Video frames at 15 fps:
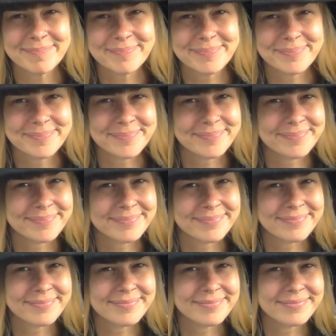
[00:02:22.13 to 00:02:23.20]

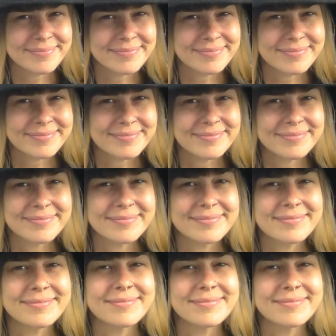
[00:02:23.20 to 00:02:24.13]
Nothing is said.